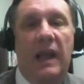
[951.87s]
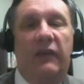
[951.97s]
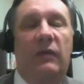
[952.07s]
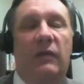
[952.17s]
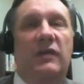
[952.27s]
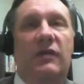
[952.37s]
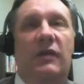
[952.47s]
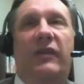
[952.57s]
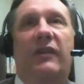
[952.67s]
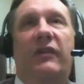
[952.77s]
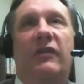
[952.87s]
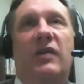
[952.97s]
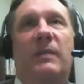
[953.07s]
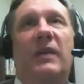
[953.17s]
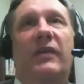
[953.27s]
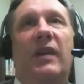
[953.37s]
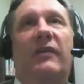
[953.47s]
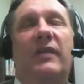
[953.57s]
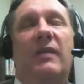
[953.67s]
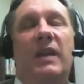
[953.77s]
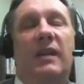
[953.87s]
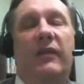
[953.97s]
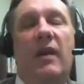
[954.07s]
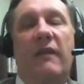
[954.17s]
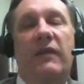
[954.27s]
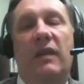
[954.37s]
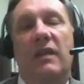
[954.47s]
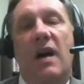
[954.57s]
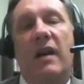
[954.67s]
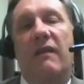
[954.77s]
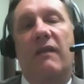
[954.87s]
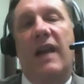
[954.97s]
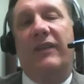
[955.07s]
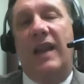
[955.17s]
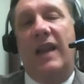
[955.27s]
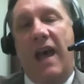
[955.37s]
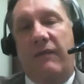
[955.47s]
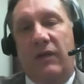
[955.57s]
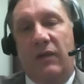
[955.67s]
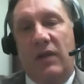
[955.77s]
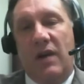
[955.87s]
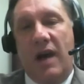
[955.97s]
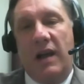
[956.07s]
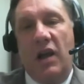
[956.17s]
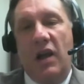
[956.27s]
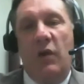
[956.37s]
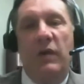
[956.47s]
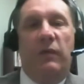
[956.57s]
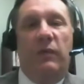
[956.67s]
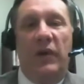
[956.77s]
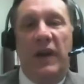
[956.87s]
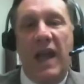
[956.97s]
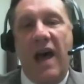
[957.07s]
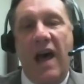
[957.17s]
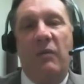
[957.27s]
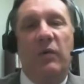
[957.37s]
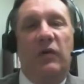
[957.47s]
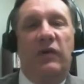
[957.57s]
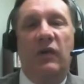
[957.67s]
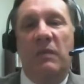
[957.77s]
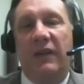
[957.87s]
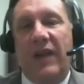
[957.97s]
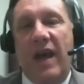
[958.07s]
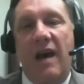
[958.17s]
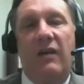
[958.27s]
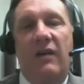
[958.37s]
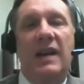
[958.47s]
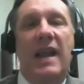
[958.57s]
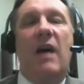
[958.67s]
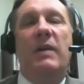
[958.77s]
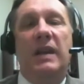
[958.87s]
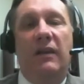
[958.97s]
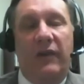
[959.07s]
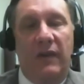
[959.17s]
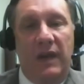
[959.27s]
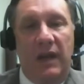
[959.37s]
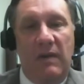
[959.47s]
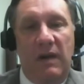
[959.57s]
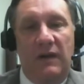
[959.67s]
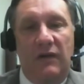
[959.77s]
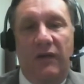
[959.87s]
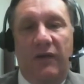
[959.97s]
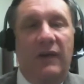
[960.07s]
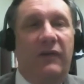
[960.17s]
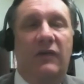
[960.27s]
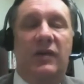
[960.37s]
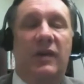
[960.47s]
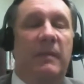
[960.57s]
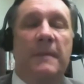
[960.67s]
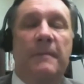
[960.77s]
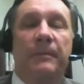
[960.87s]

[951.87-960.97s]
And so digital citizenship is something that's often thought of as an afterthought. We've rolled it out, we're 2 months out, and now we need to start thinking about digital citizenship.